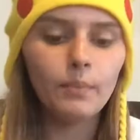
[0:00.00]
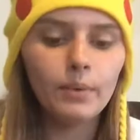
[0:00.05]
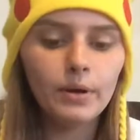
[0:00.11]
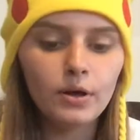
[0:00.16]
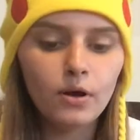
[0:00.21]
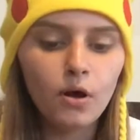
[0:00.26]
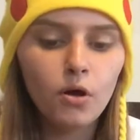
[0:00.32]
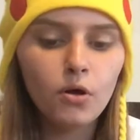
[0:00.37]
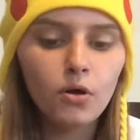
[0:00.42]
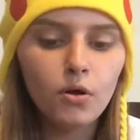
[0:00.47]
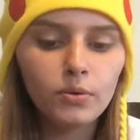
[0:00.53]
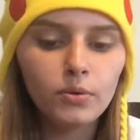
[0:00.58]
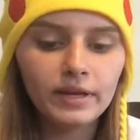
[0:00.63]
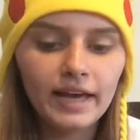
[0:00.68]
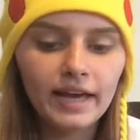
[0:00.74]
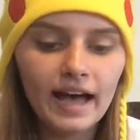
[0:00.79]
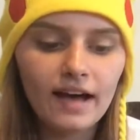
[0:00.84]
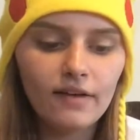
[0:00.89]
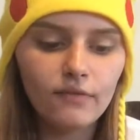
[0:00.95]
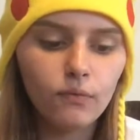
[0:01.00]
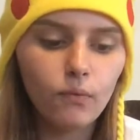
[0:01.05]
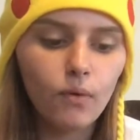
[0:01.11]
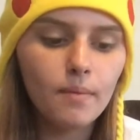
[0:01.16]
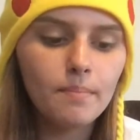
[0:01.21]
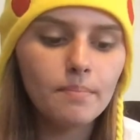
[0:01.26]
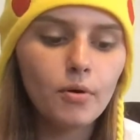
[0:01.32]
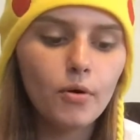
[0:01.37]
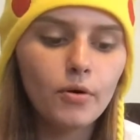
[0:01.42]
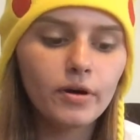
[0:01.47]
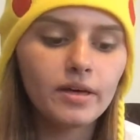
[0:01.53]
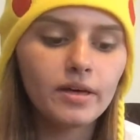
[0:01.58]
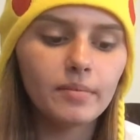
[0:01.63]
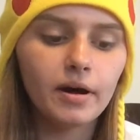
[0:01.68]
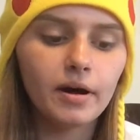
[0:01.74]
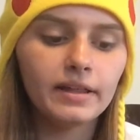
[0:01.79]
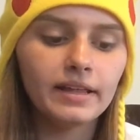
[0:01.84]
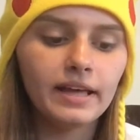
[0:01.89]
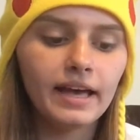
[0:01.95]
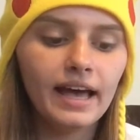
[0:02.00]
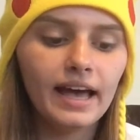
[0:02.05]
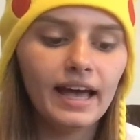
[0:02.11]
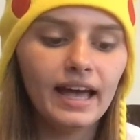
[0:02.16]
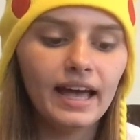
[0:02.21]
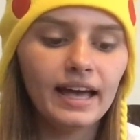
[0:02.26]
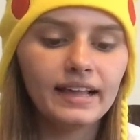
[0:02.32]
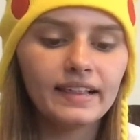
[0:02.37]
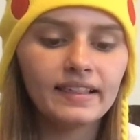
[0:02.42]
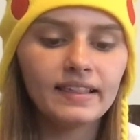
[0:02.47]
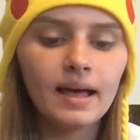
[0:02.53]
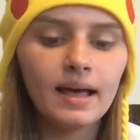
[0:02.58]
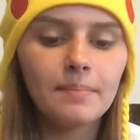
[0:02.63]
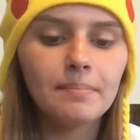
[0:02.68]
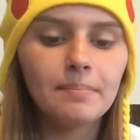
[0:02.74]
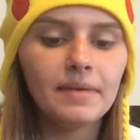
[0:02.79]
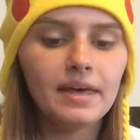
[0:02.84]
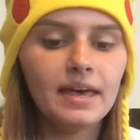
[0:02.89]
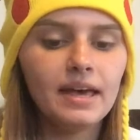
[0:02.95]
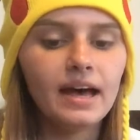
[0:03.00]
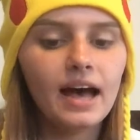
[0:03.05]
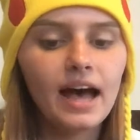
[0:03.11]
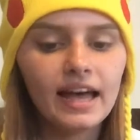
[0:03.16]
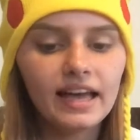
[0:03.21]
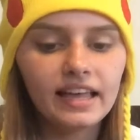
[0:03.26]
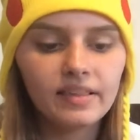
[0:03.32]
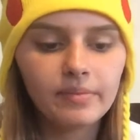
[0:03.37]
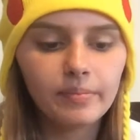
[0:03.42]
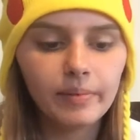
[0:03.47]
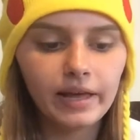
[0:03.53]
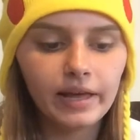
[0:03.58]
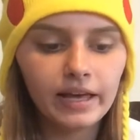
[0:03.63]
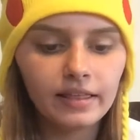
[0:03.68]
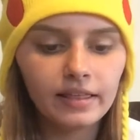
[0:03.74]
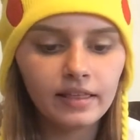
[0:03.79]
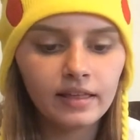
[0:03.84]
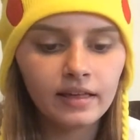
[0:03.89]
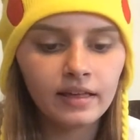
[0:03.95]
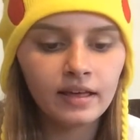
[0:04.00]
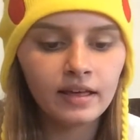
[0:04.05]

We all only have one Pokemon except me, I explained.